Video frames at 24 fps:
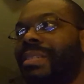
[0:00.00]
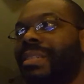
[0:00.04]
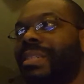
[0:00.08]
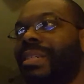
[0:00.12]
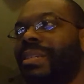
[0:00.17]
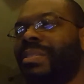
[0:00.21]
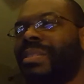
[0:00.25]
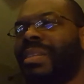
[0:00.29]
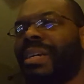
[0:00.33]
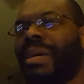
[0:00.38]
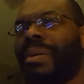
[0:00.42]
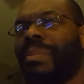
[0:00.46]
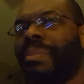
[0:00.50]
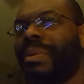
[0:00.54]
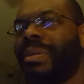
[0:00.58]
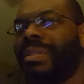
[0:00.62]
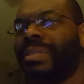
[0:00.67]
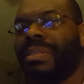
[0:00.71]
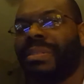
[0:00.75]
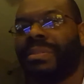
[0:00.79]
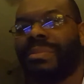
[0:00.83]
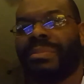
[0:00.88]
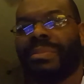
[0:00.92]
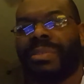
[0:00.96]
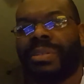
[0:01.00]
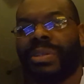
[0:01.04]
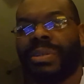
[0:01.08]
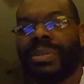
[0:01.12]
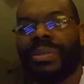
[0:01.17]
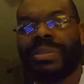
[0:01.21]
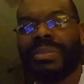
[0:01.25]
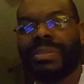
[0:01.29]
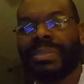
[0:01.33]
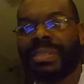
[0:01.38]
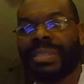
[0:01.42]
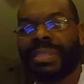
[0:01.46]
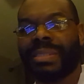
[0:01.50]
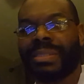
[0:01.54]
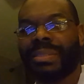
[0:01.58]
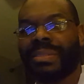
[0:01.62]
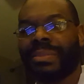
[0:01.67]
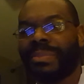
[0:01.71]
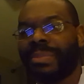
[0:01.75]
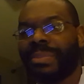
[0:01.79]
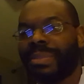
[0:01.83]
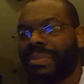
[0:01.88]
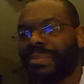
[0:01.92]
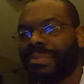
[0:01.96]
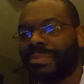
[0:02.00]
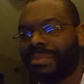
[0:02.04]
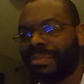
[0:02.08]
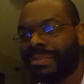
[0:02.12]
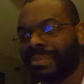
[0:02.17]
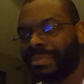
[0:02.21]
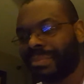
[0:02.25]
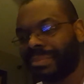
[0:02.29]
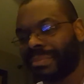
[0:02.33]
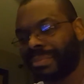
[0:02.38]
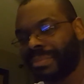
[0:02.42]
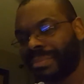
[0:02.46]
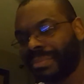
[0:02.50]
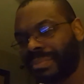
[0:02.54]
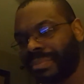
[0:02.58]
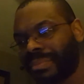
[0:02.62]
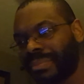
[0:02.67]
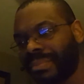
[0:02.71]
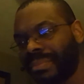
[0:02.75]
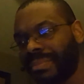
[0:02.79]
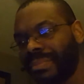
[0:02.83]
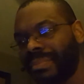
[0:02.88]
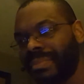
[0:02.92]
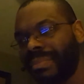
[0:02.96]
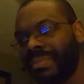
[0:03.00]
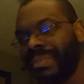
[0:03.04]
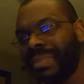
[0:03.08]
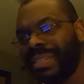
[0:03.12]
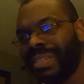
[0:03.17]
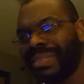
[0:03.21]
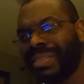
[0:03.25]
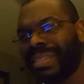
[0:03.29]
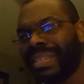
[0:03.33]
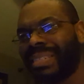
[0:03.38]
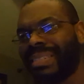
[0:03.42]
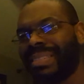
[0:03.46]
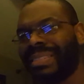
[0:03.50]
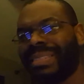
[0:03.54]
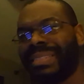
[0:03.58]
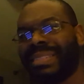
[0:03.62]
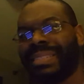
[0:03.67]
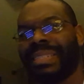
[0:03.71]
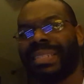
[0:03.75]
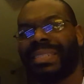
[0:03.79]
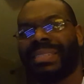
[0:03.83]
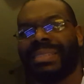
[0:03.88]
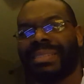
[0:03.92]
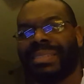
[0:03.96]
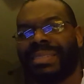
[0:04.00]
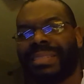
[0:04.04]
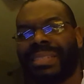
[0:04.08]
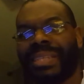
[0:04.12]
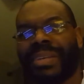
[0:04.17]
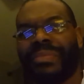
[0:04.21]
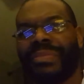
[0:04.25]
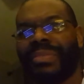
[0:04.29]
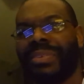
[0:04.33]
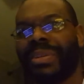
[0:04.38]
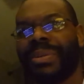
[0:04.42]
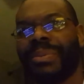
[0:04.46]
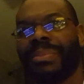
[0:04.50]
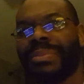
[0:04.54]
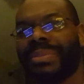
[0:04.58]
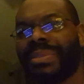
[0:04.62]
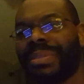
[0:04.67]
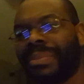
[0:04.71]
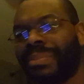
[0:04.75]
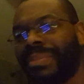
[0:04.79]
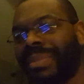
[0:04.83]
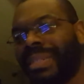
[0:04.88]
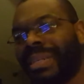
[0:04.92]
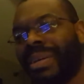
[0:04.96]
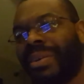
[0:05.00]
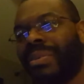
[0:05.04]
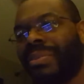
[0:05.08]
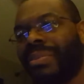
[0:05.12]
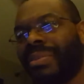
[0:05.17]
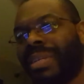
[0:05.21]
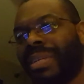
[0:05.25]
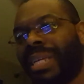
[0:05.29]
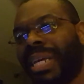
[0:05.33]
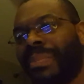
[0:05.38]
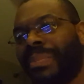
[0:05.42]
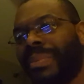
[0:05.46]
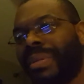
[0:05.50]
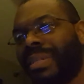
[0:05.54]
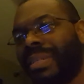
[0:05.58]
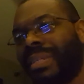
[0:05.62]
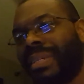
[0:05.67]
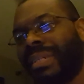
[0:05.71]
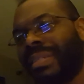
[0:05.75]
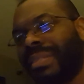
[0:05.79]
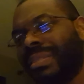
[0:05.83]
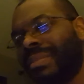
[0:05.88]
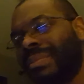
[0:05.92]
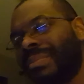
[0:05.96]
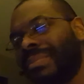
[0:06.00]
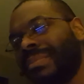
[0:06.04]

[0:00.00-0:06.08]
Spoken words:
was like a bunch of girls next to me, like six or seven of them, they all came in together,